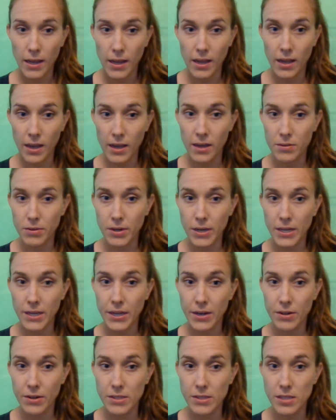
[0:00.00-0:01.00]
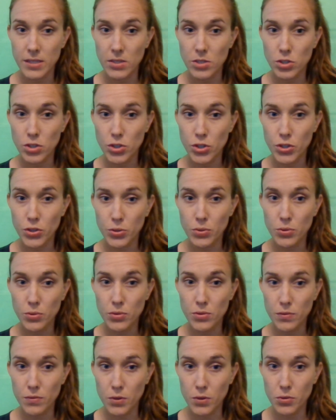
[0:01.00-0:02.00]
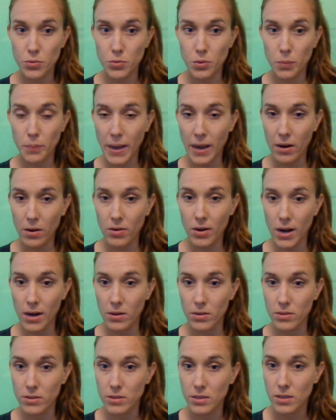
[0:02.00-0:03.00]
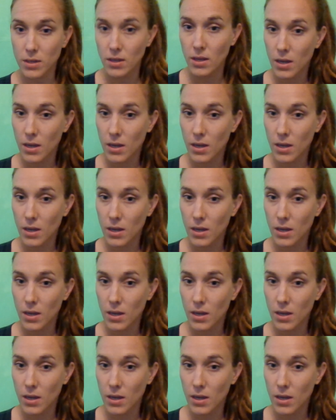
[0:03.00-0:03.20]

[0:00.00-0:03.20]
and right here it says choose virtual background.